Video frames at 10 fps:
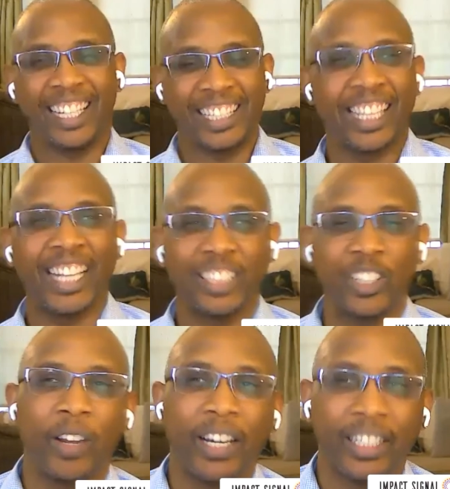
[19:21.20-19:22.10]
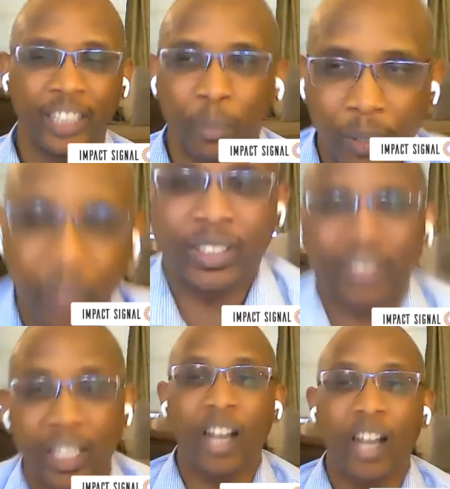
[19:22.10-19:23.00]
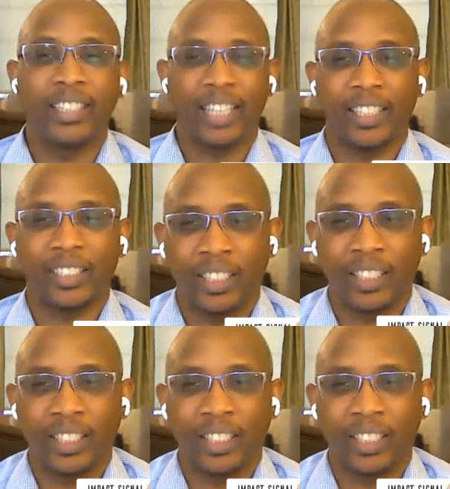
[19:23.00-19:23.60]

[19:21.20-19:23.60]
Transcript: because that's a great example of just context,